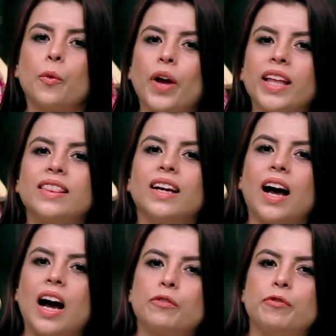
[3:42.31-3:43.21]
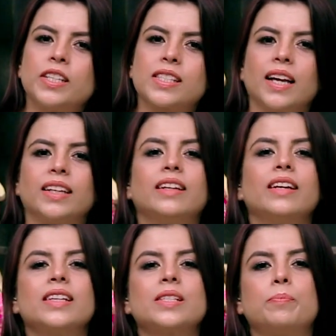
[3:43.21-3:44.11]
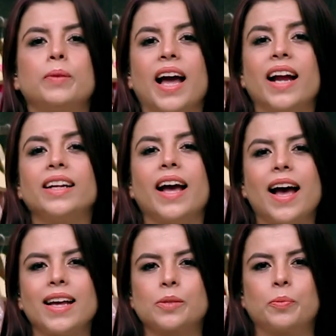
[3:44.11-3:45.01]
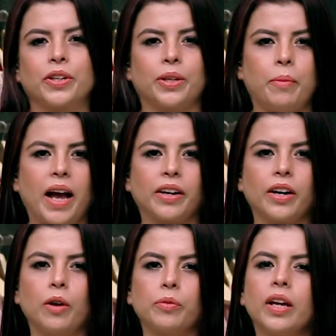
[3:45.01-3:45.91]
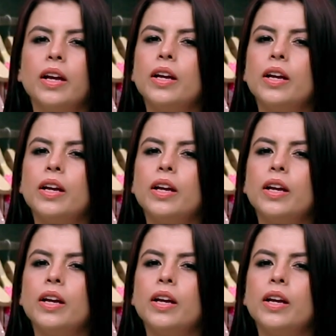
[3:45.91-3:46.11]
when the outfit's color is planned as per the background.